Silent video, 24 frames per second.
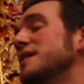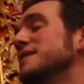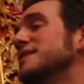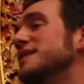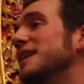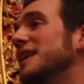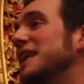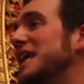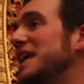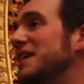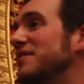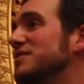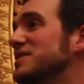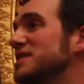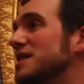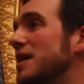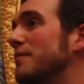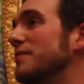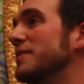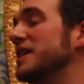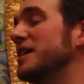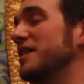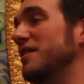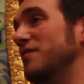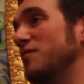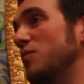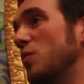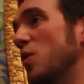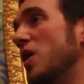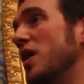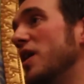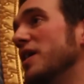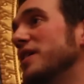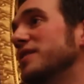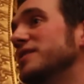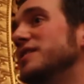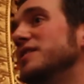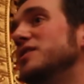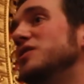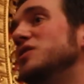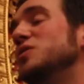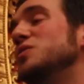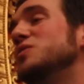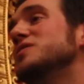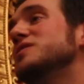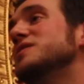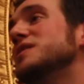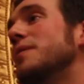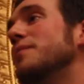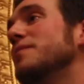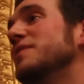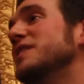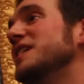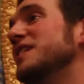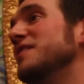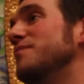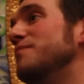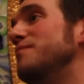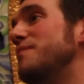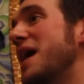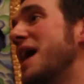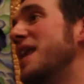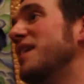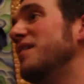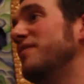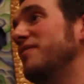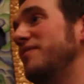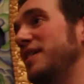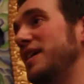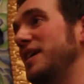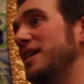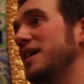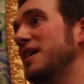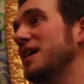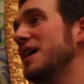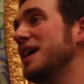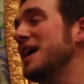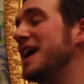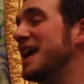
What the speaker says: to leave something of worth, to do something of benefit